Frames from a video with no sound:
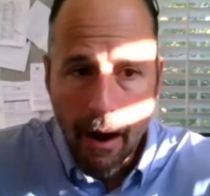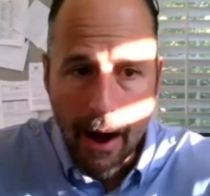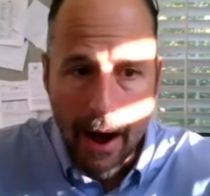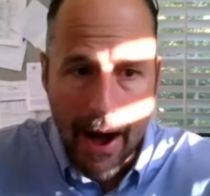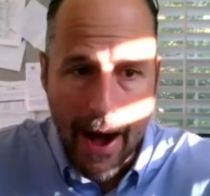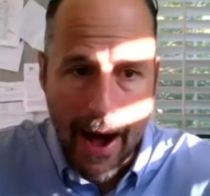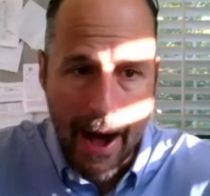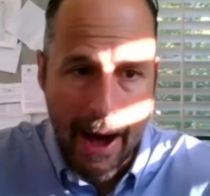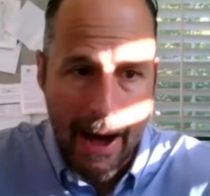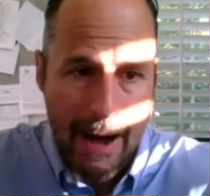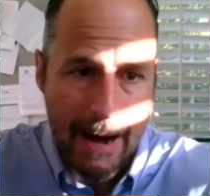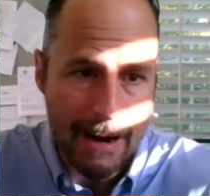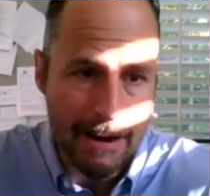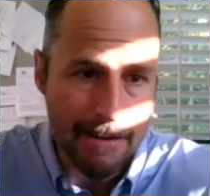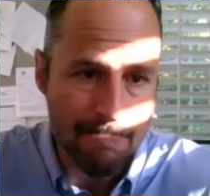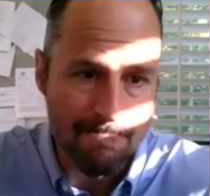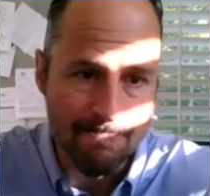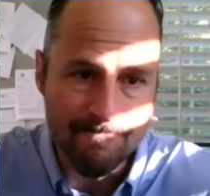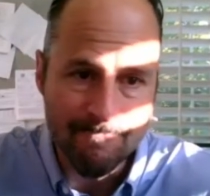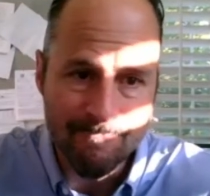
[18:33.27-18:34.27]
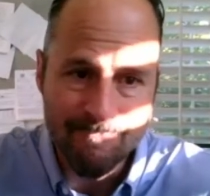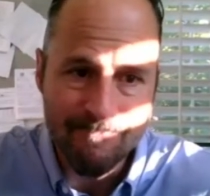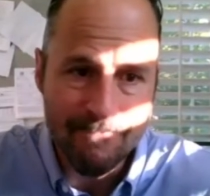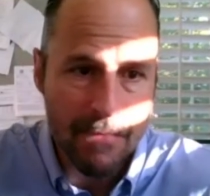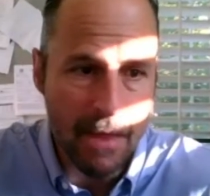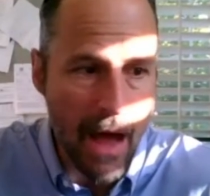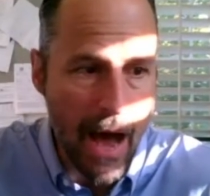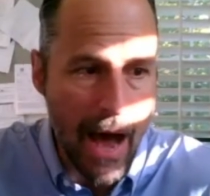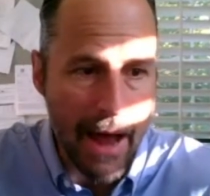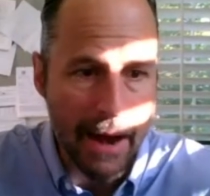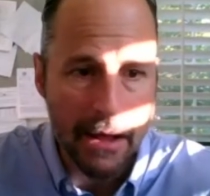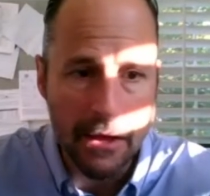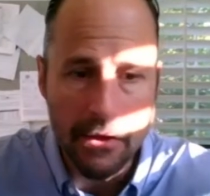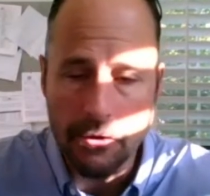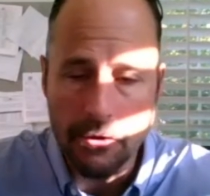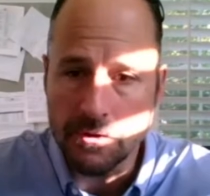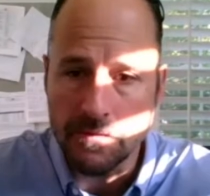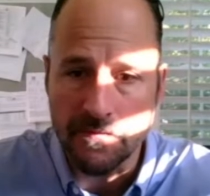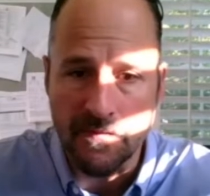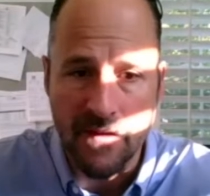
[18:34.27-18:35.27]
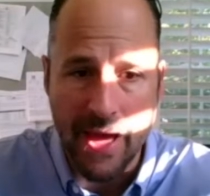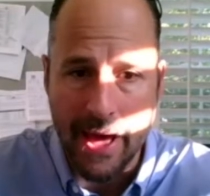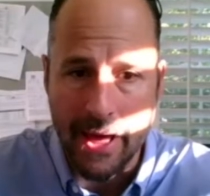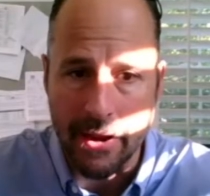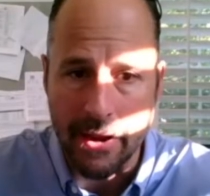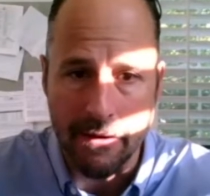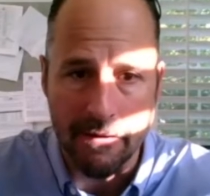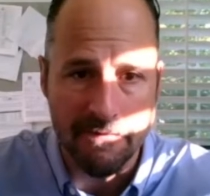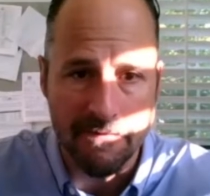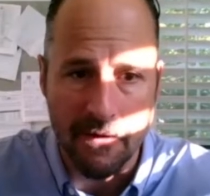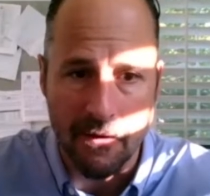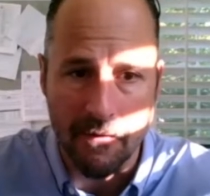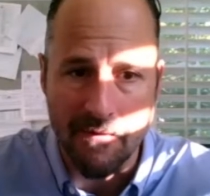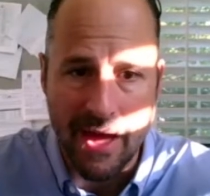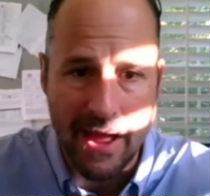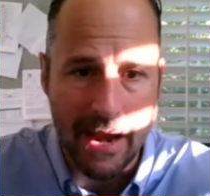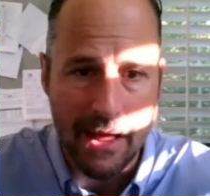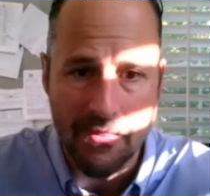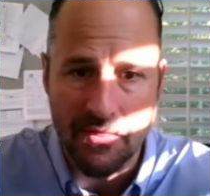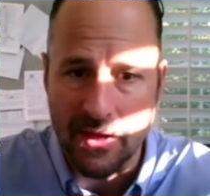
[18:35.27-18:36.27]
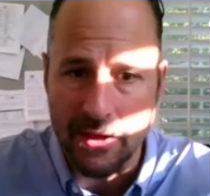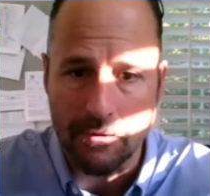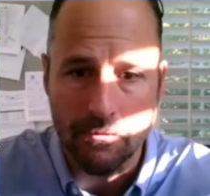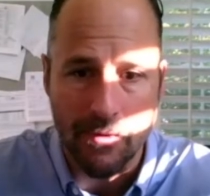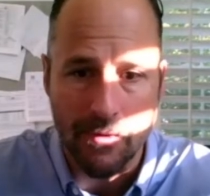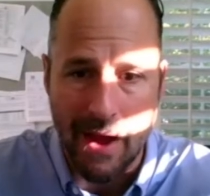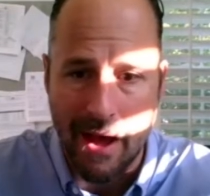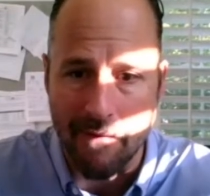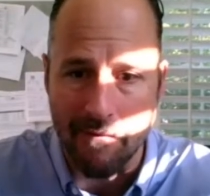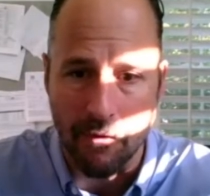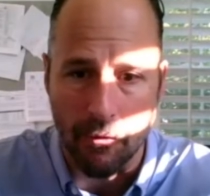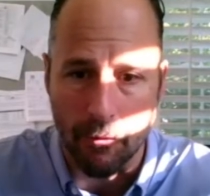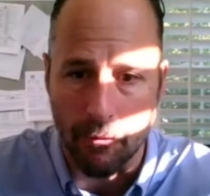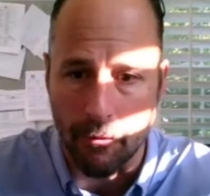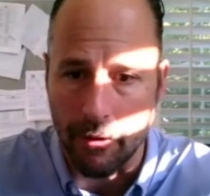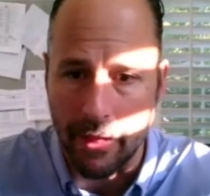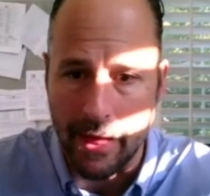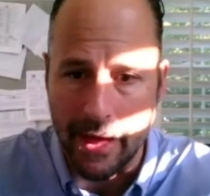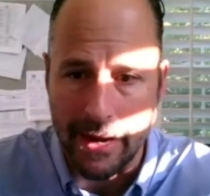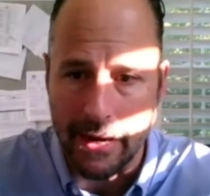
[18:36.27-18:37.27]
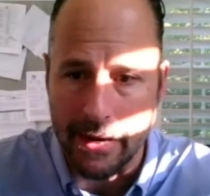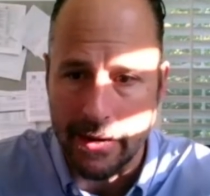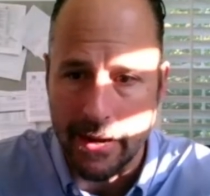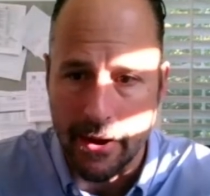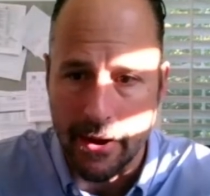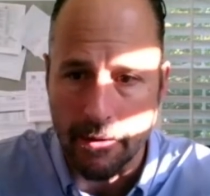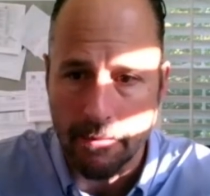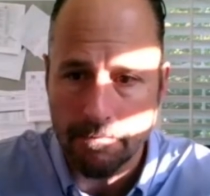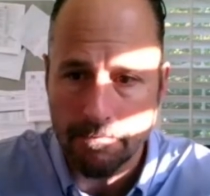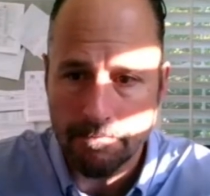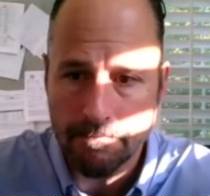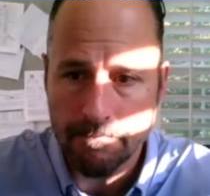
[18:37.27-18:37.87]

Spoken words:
Not a huge fan of anything travel related here.